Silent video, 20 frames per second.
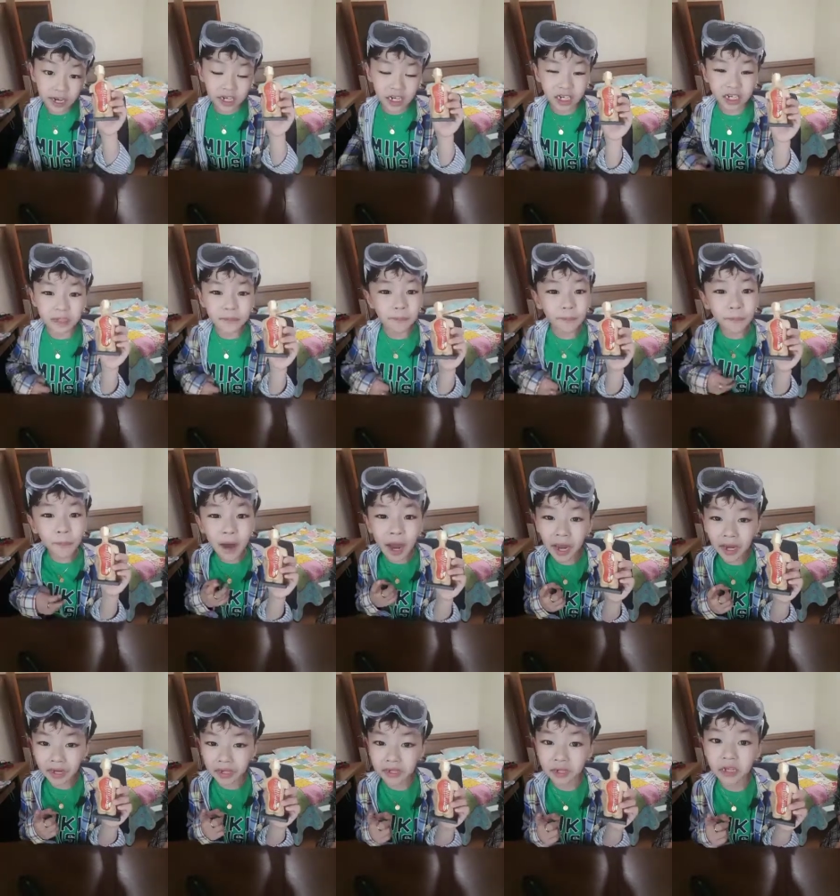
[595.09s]
The
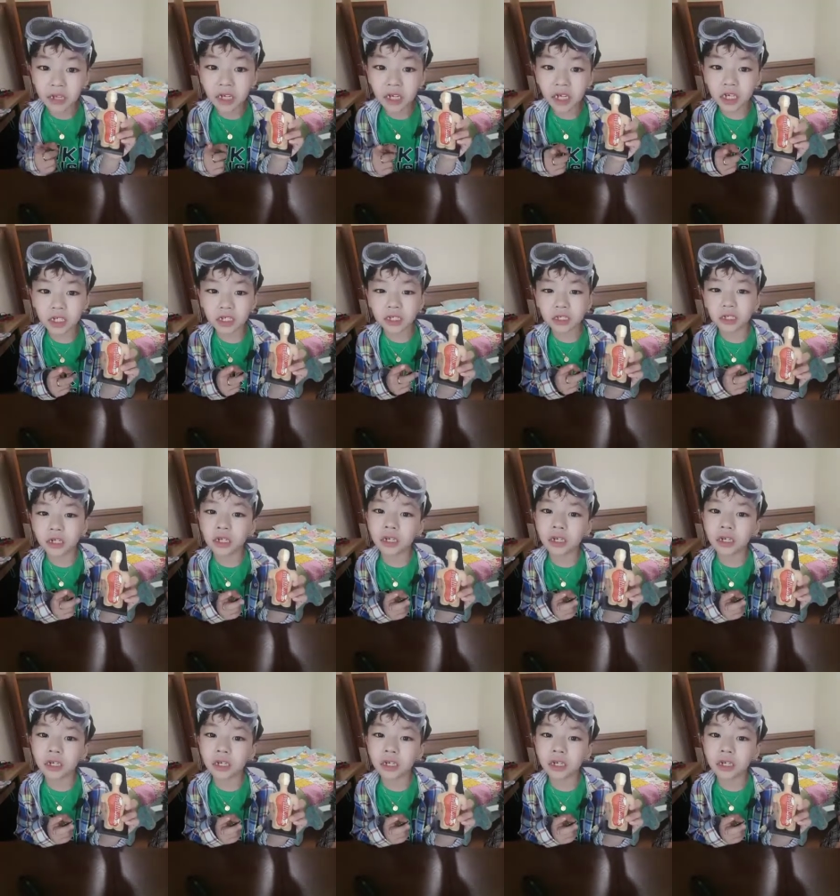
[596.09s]
spine is